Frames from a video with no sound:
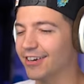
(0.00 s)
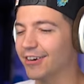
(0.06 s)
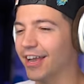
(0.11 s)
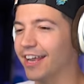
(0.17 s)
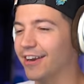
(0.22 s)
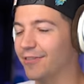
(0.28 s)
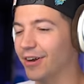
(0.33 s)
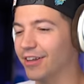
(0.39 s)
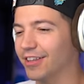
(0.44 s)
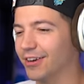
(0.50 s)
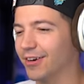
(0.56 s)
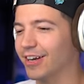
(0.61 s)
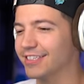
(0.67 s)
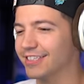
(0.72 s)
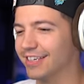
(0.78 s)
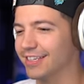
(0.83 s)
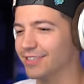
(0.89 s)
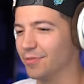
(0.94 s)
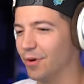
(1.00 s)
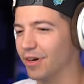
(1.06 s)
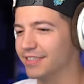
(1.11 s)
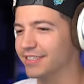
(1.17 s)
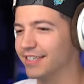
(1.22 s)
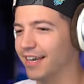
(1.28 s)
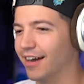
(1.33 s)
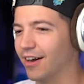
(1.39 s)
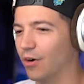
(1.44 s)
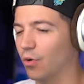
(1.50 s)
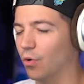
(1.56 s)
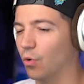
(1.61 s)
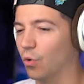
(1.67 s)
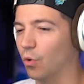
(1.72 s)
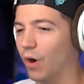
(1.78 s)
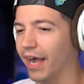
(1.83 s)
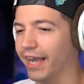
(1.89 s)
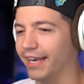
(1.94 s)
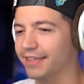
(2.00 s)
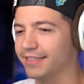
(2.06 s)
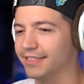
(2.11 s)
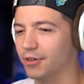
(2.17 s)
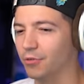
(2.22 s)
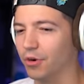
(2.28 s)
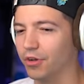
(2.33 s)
so Gator, The question is, what? Uh, oh, I gotta see